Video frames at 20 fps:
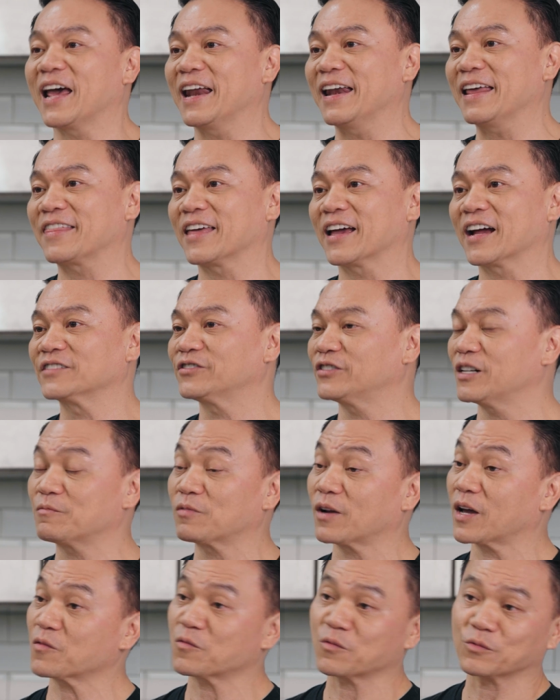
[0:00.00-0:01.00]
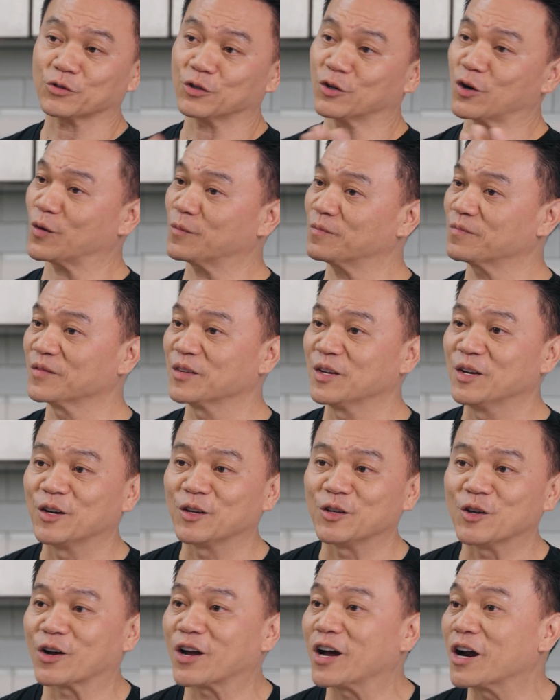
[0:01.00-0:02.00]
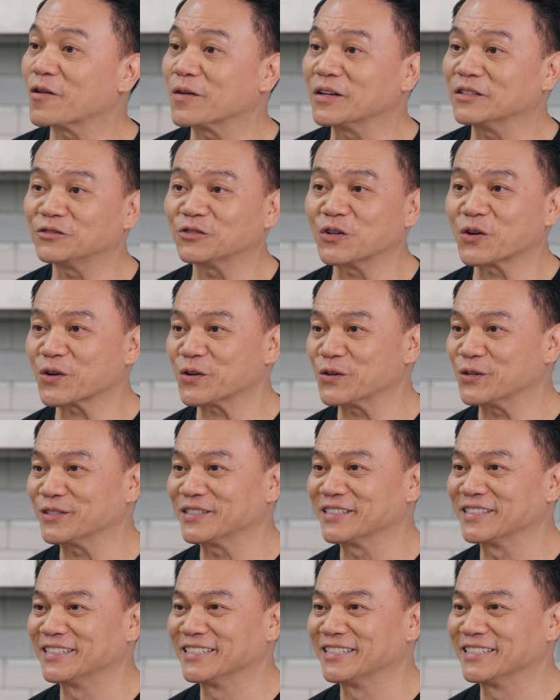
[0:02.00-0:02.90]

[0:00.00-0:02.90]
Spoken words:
anything except like, your curry is so good.